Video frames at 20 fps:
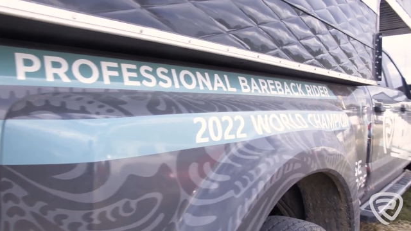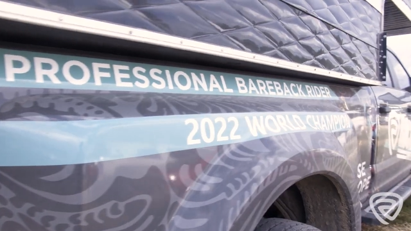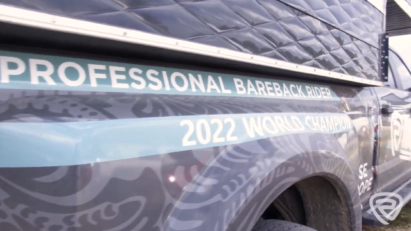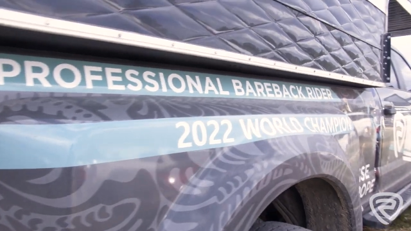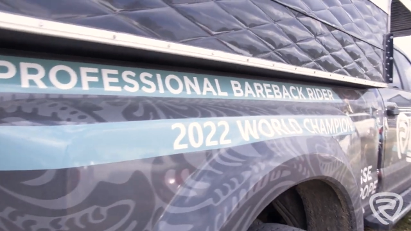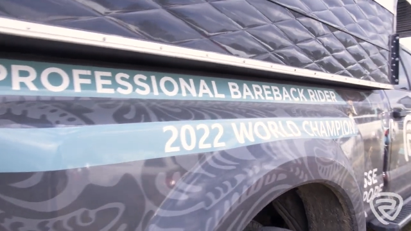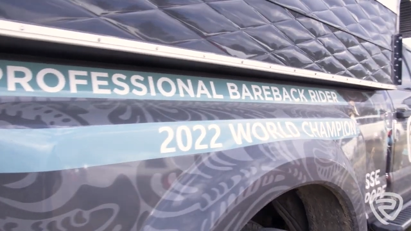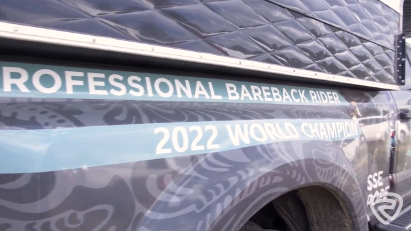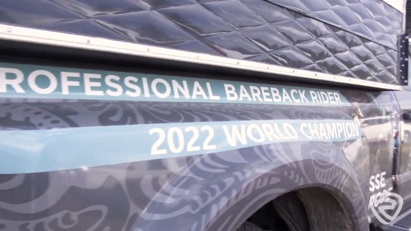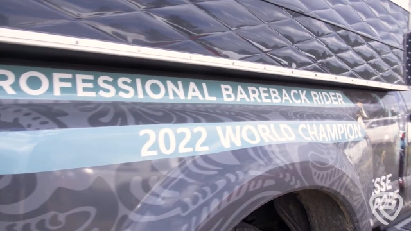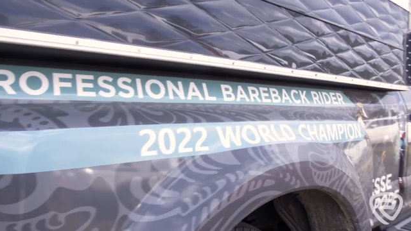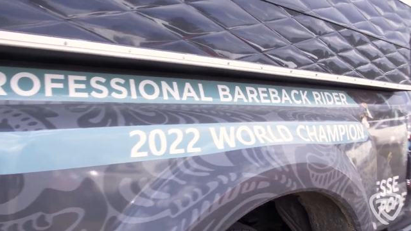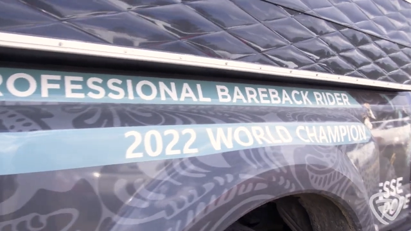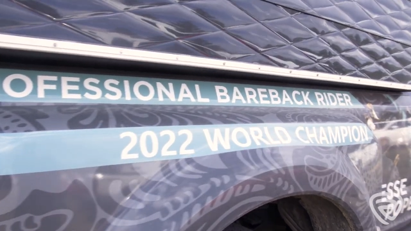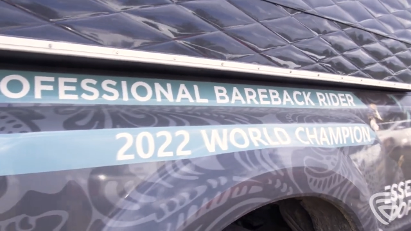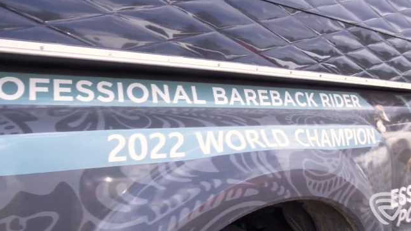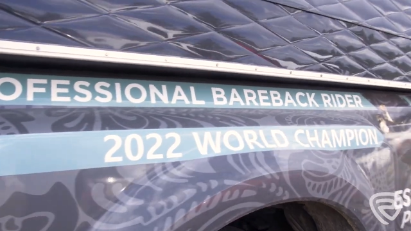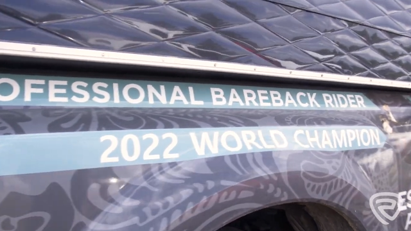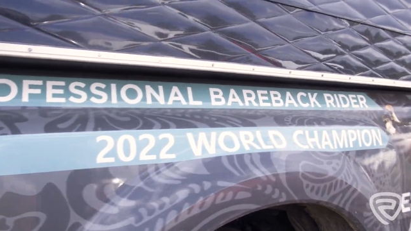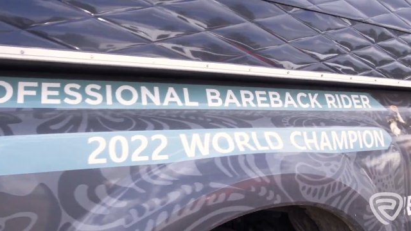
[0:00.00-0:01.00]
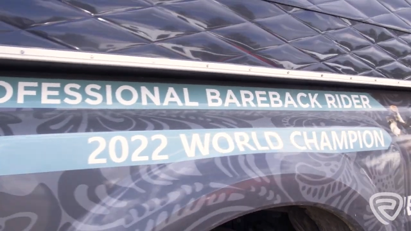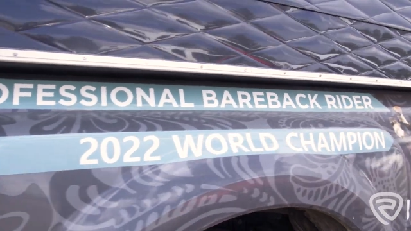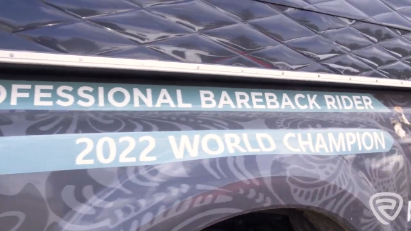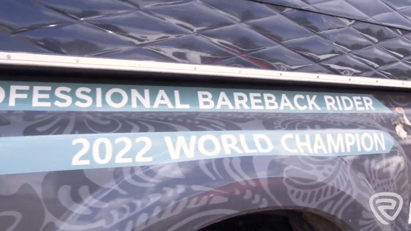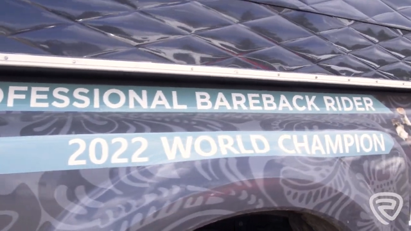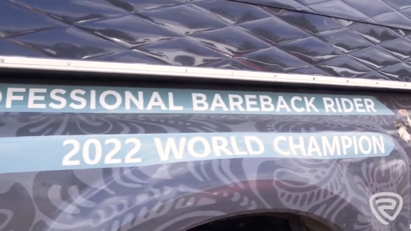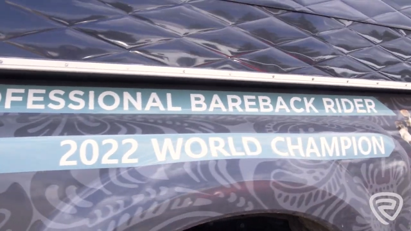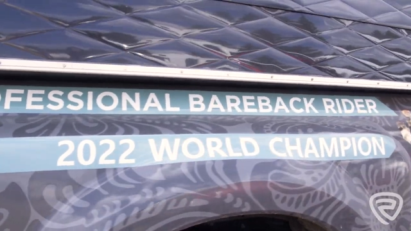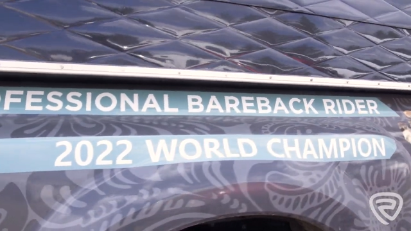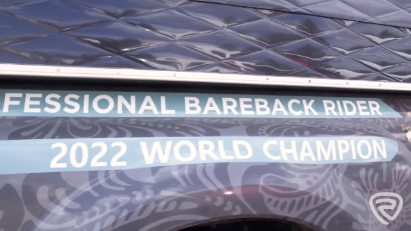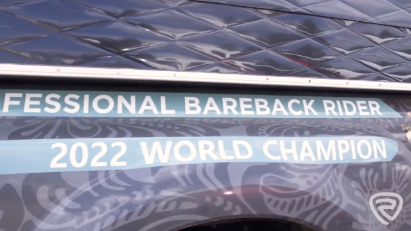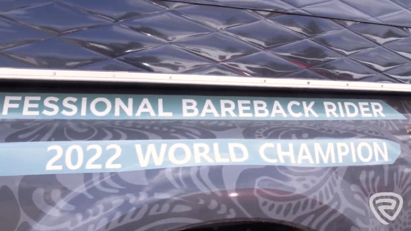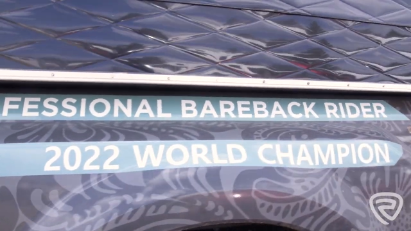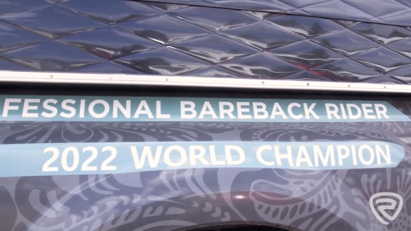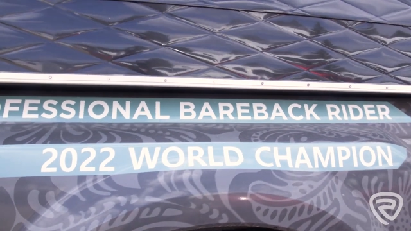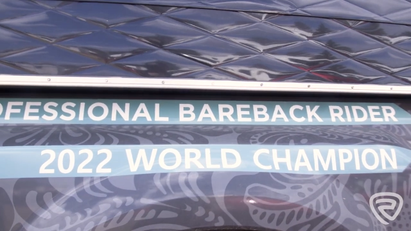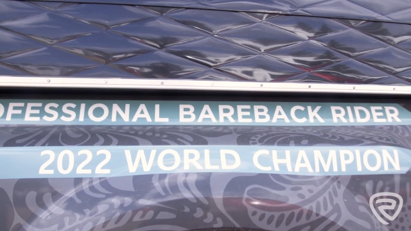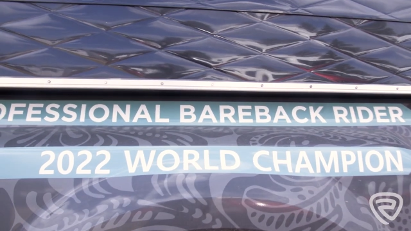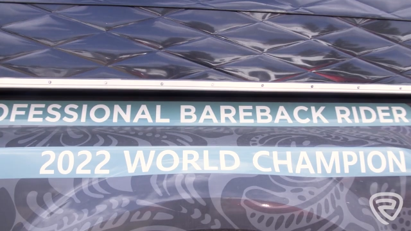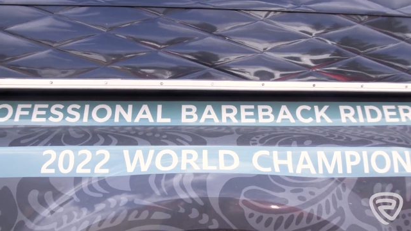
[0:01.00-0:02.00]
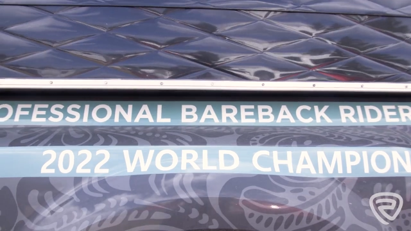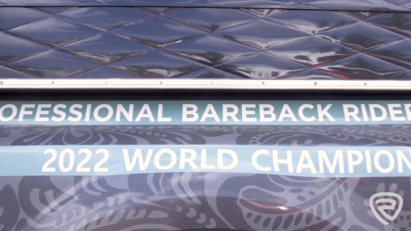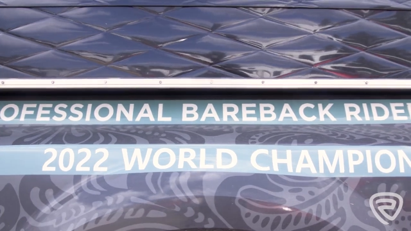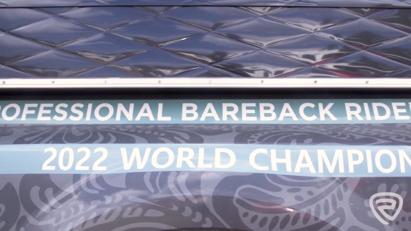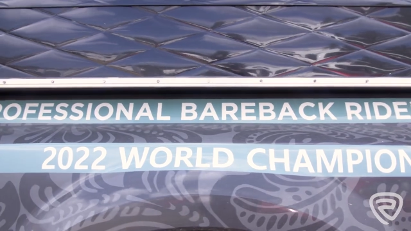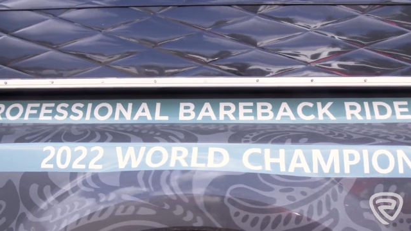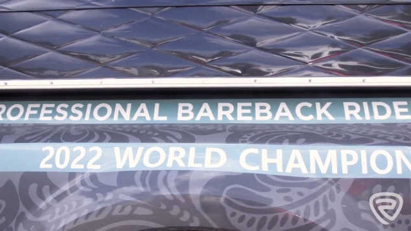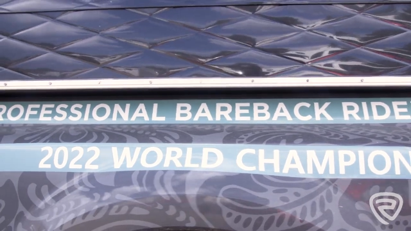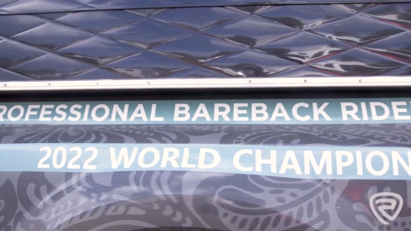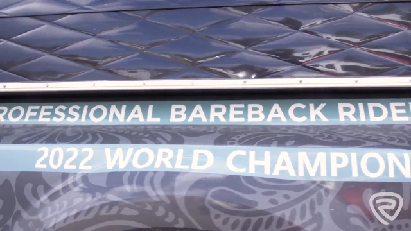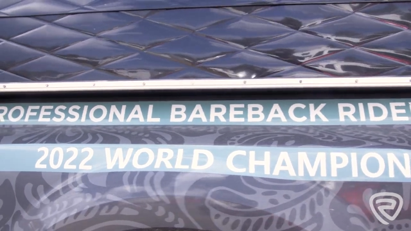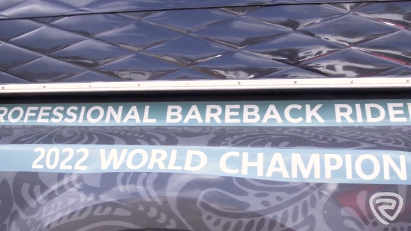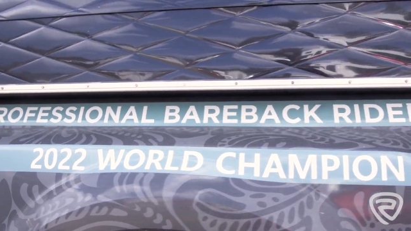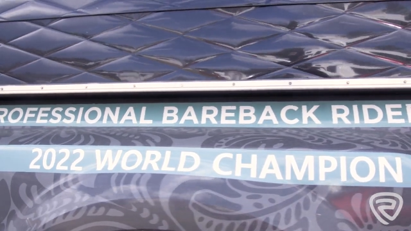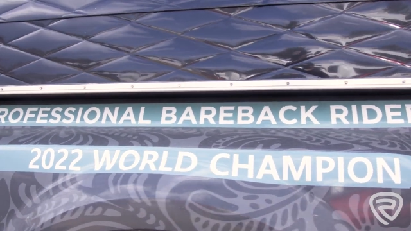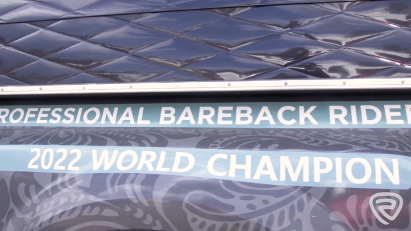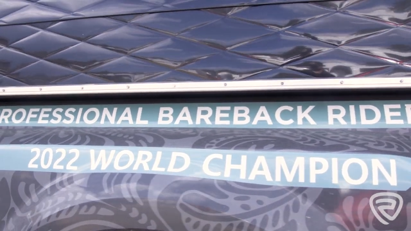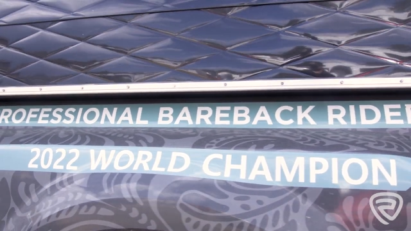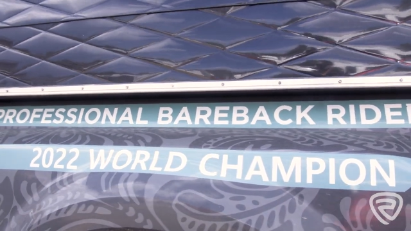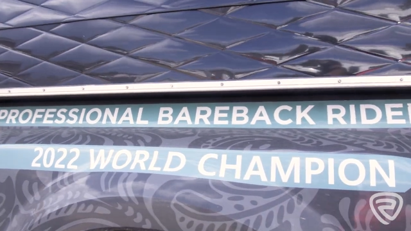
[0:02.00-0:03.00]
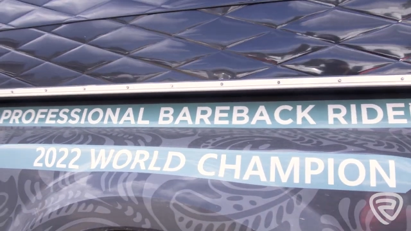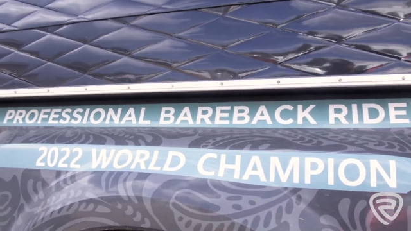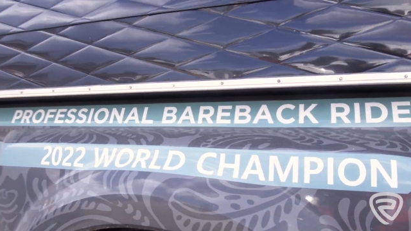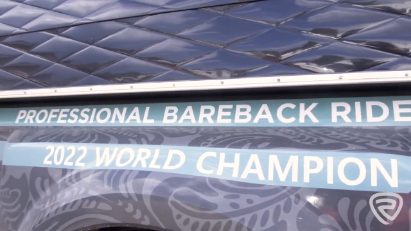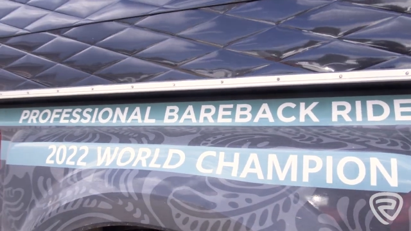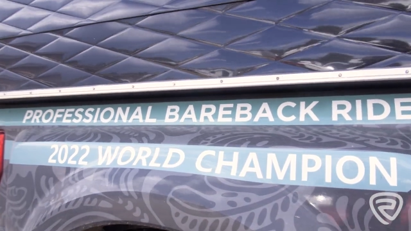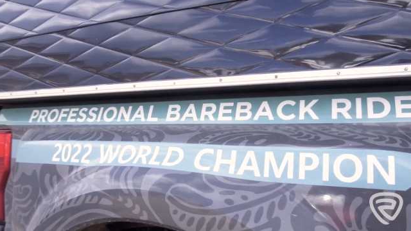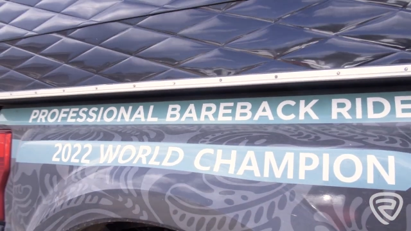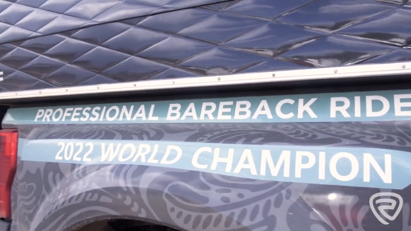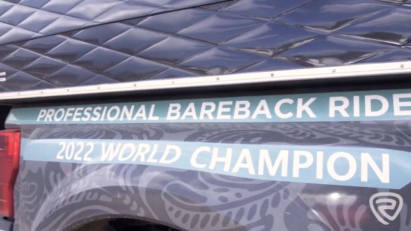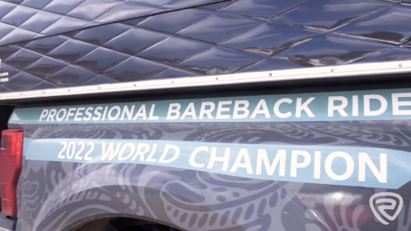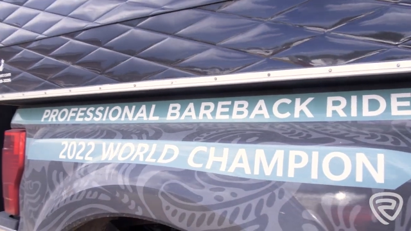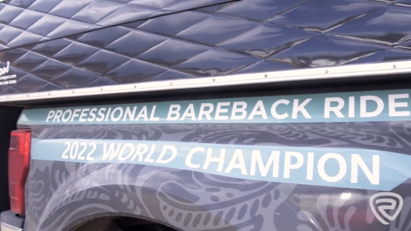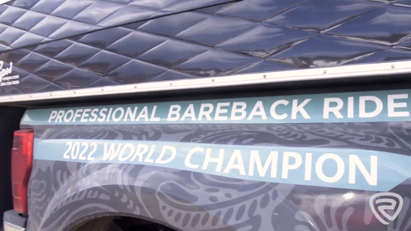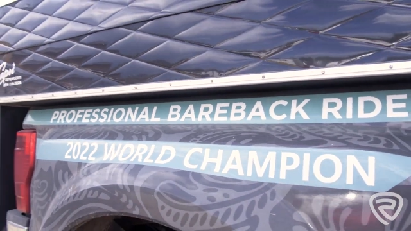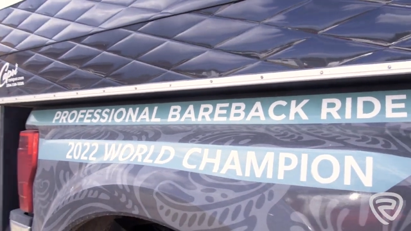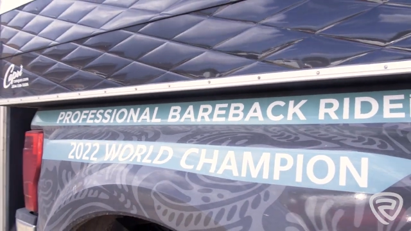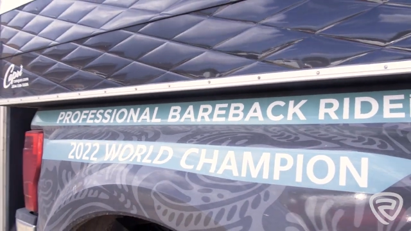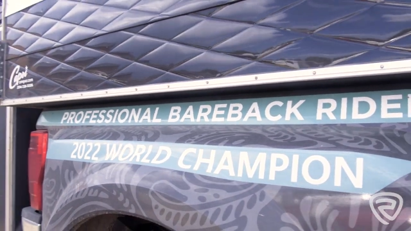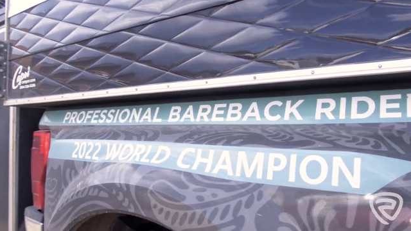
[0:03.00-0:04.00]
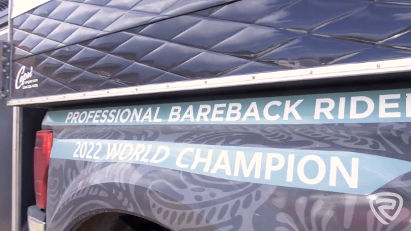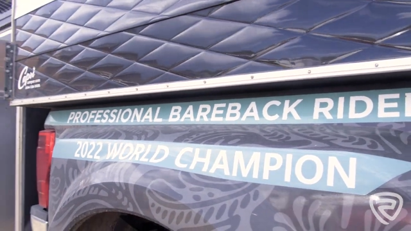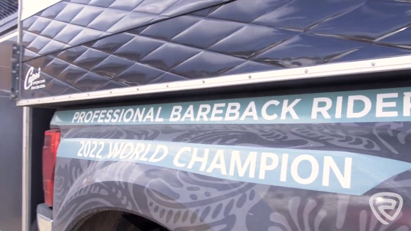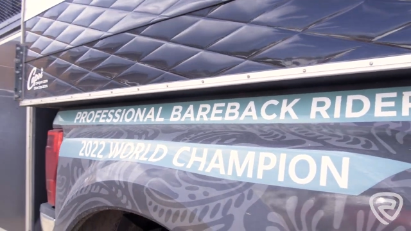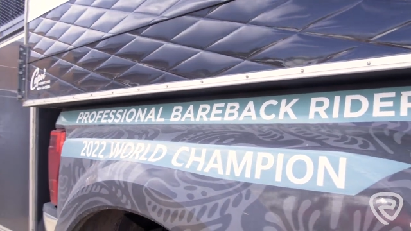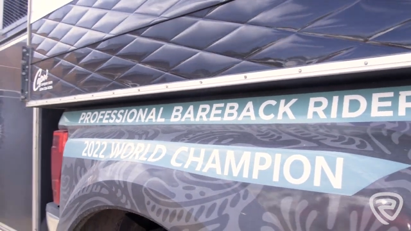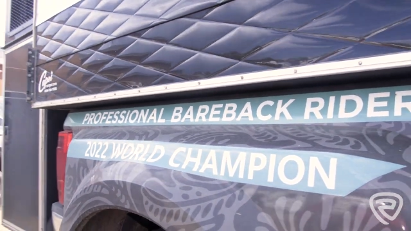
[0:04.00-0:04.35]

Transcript: (no speaker visible)